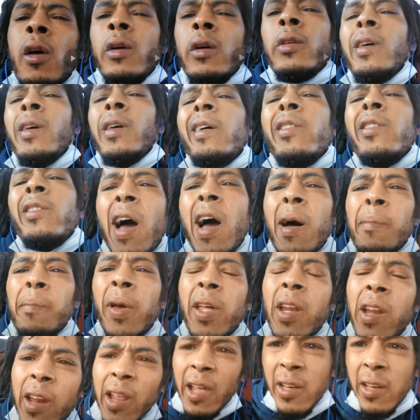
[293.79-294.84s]
Yeah, you got
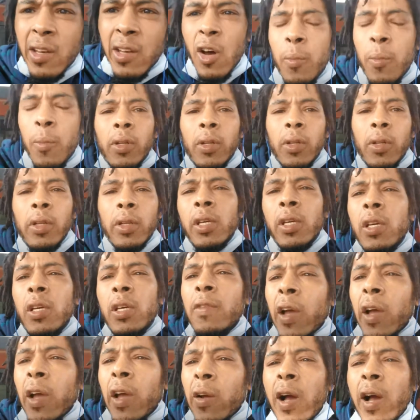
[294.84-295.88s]
many that don't believe
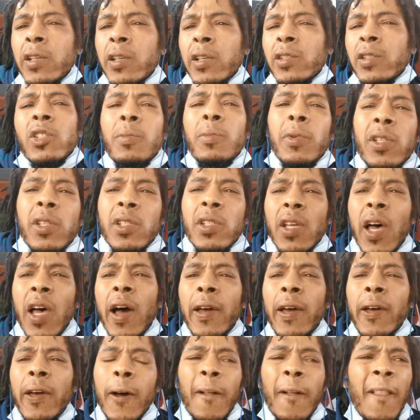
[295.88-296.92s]
that Christ is Messiah.
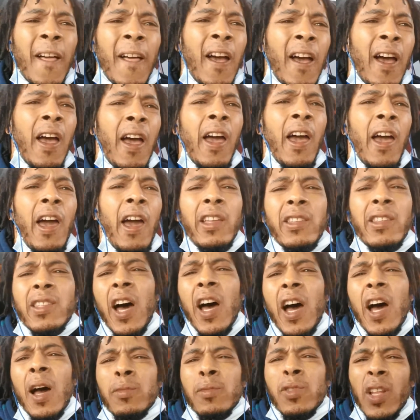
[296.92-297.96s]
At
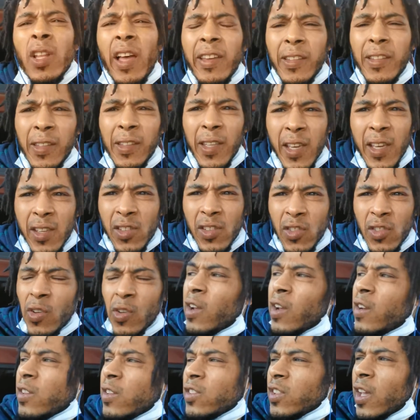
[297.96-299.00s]
times like this, you
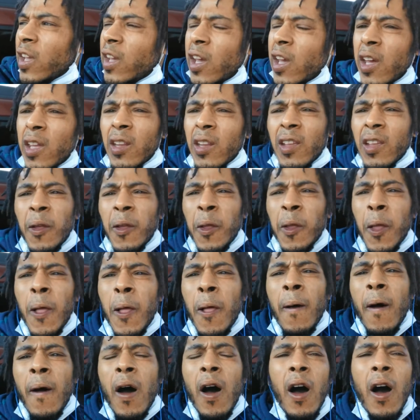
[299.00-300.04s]
understand?
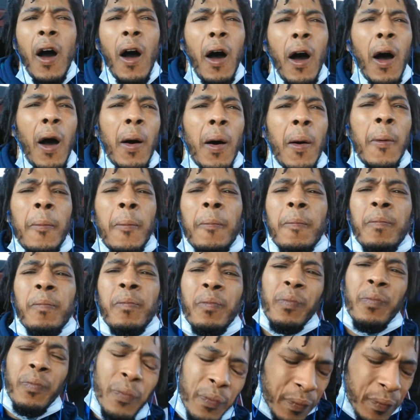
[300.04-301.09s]
Uh,
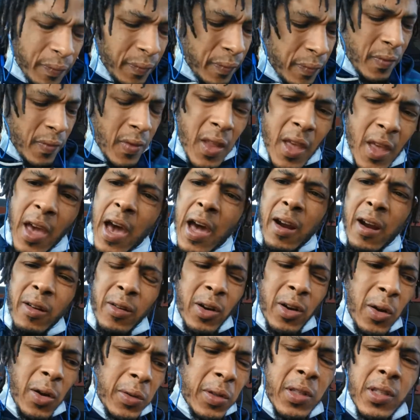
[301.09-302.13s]
I don't
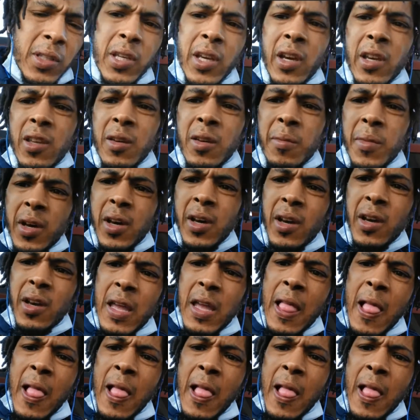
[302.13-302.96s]
know what to tell you, man.